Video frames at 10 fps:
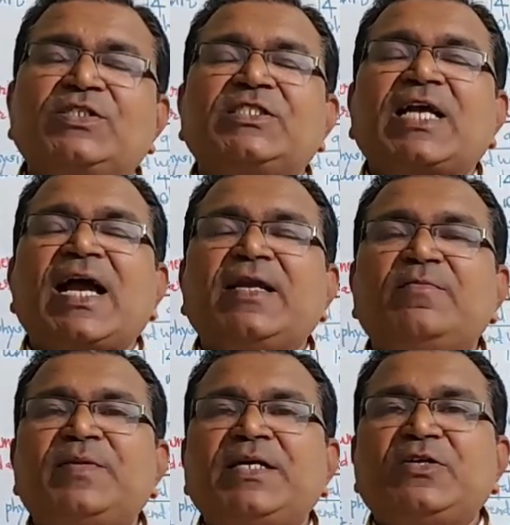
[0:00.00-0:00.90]

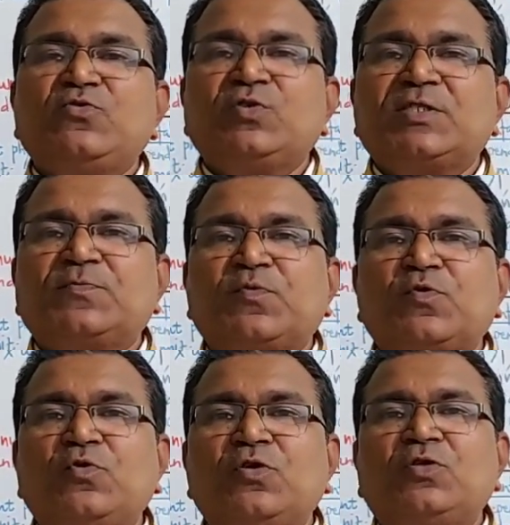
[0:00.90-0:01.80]
can be
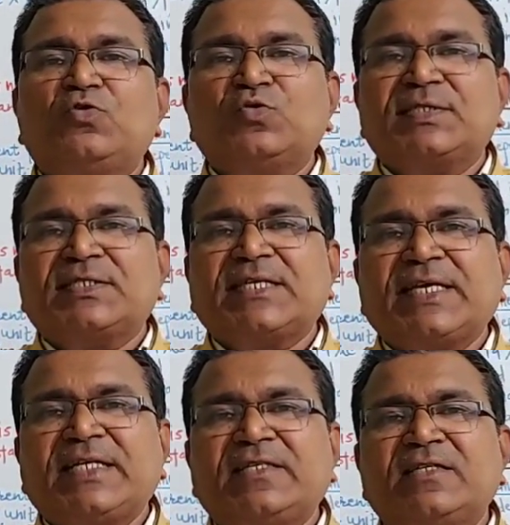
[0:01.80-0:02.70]
useful to
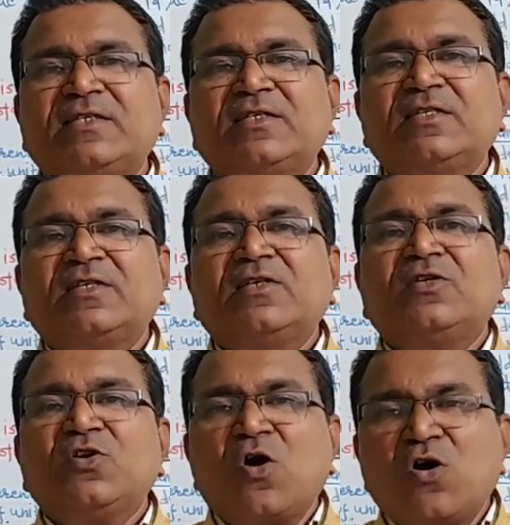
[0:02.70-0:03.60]
state
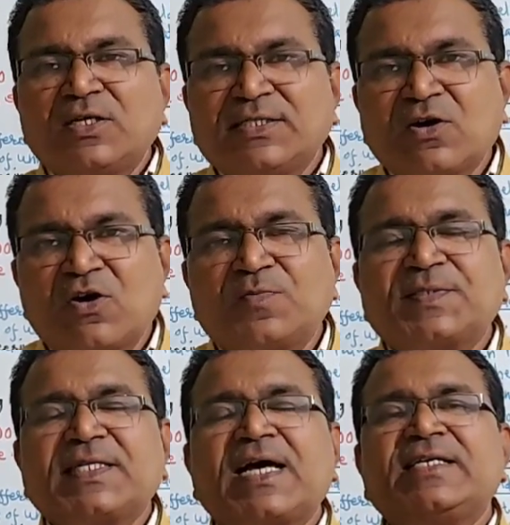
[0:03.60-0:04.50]
laws of
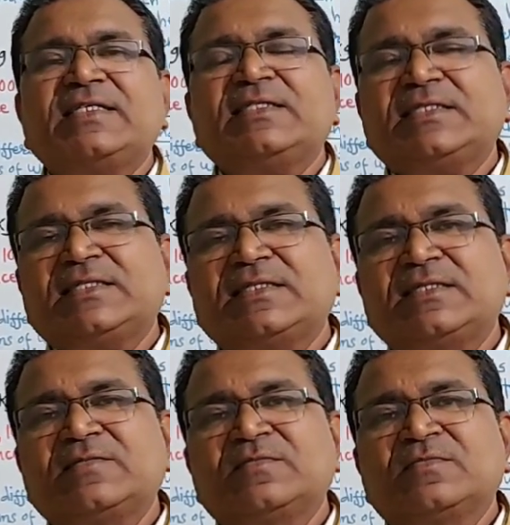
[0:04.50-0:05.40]
science.
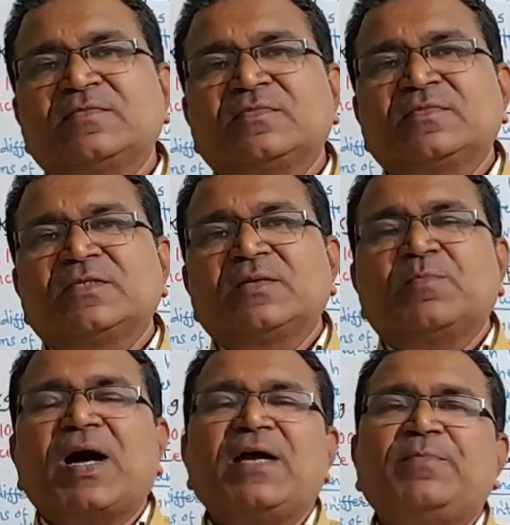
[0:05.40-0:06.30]

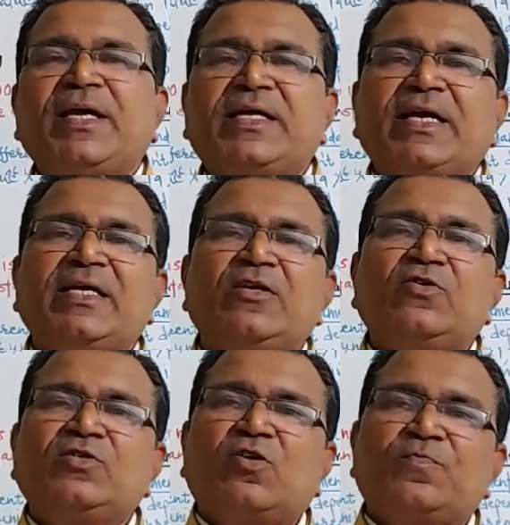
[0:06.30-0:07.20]
By making
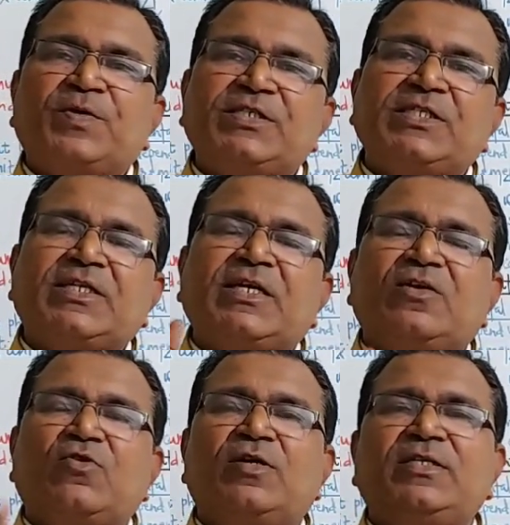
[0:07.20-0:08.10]
use of physical
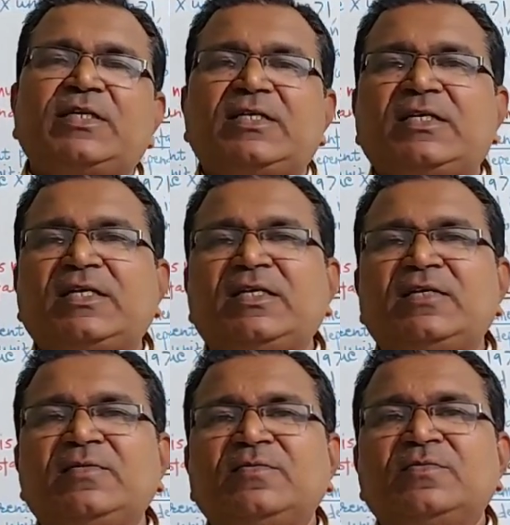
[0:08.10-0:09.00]
quantity,
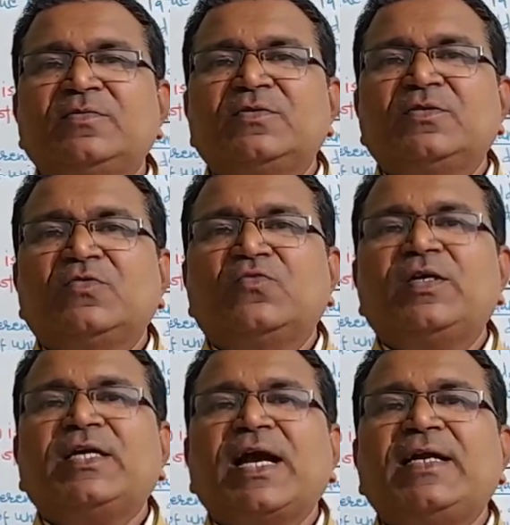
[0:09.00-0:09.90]

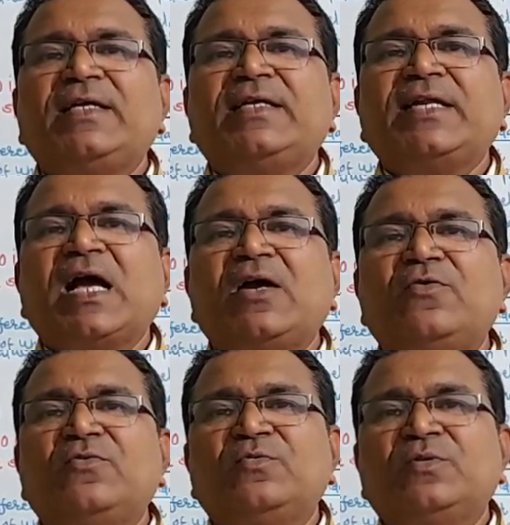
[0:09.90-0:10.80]
we can
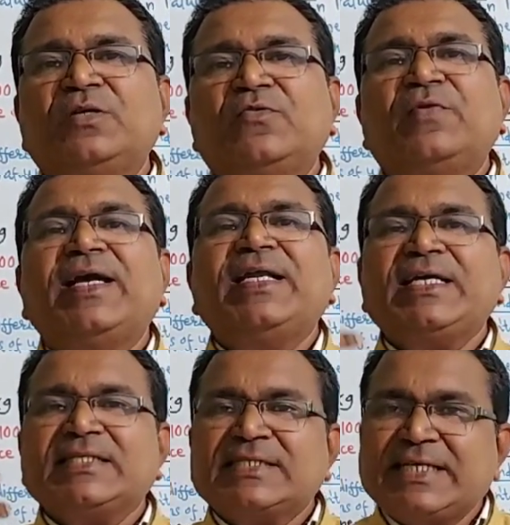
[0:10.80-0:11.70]
derive
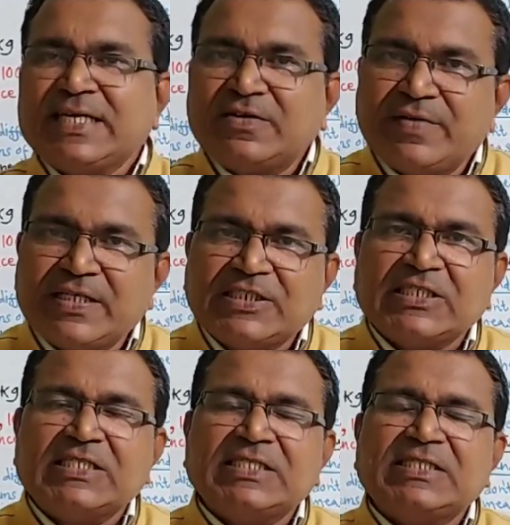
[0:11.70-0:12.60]
various
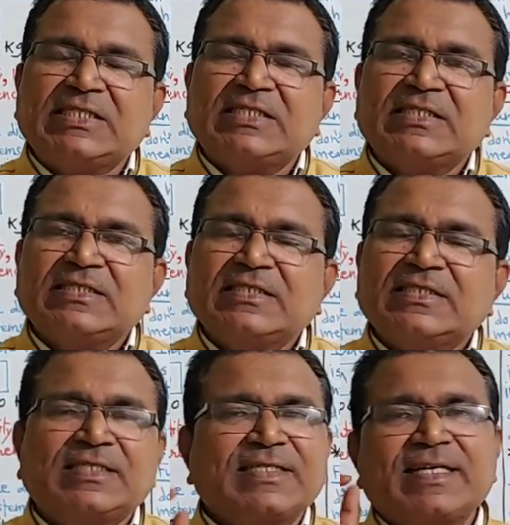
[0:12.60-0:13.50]
equations,
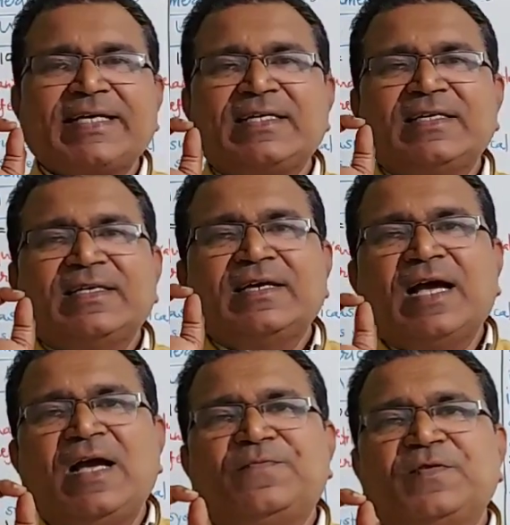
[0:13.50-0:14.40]
just like
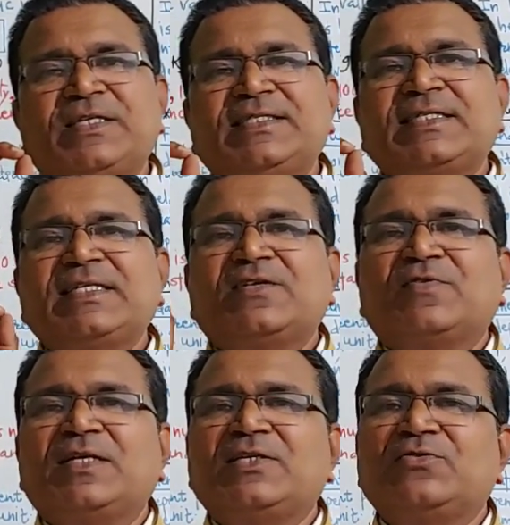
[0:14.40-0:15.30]
F is
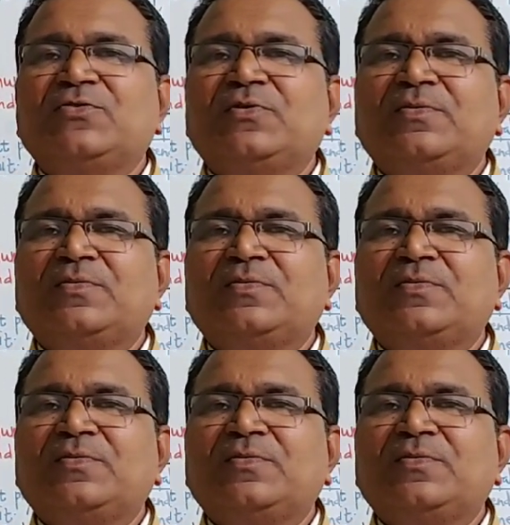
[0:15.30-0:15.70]
equal to